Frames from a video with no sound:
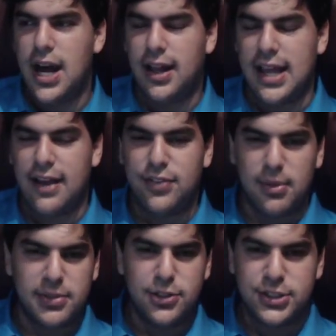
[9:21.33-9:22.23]
I'll have
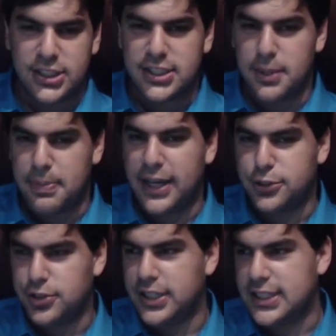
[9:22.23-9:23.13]
them losing to the
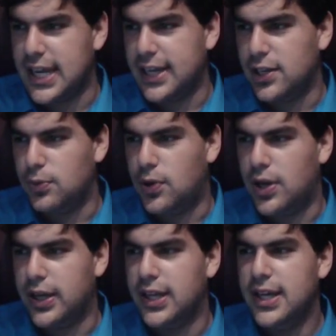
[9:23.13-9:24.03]
Patriots
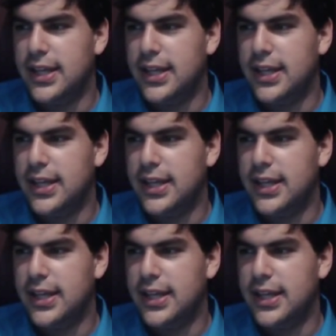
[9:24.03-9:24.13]
8-1.